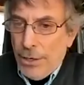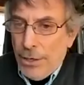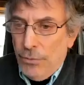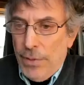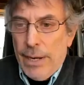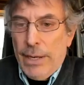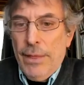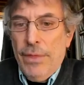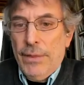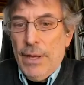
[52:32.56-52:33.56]
for that. I
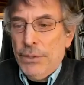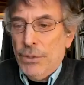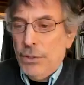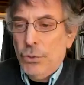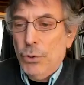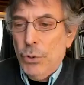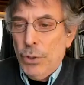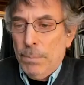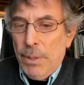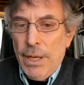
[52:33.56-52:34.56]
think that's as good
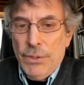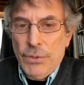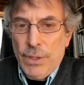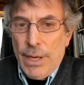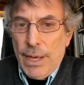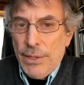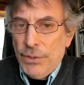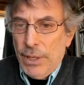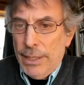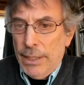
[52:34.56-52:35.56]
a place as
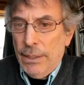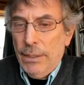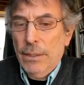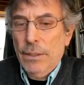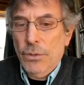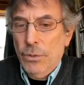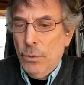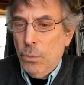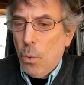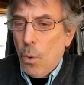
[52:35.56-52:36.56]
any
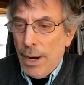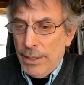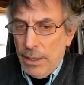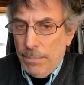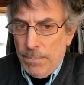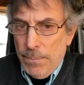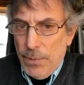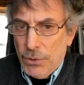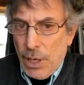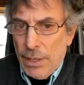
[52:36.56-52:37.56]
to wind up
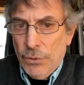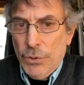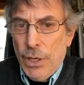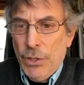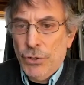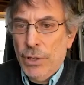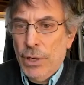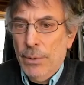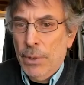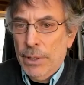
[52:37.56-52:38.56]
this conversation.
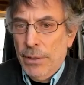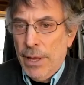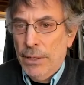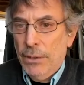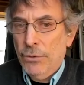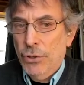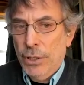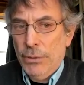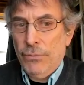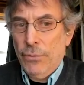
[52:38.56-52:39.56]
I want to thank you,
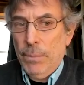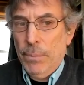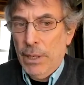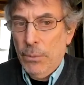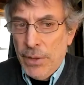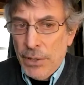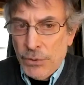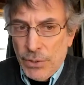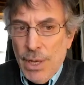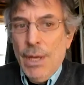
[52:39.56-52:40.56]
Jina, for being with us.